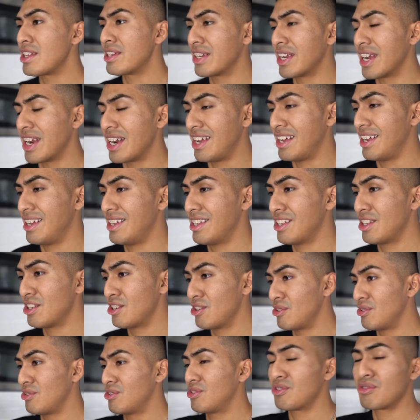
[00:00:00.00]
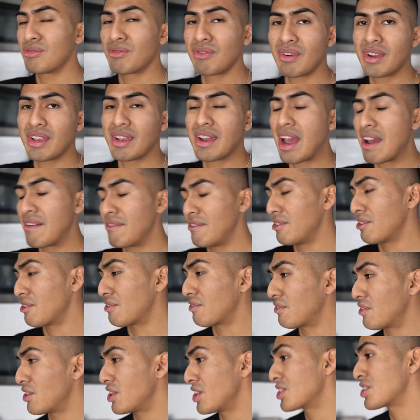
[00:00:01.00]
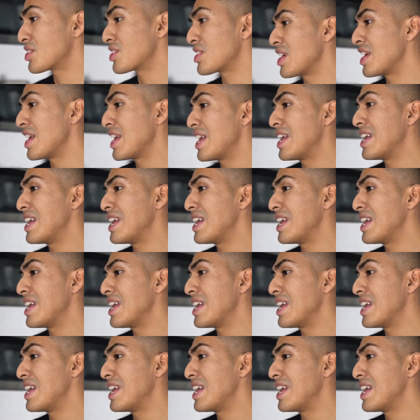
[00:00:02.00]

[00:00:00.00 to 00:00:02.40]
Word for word: You gotta, you know, do what you have in the fridge.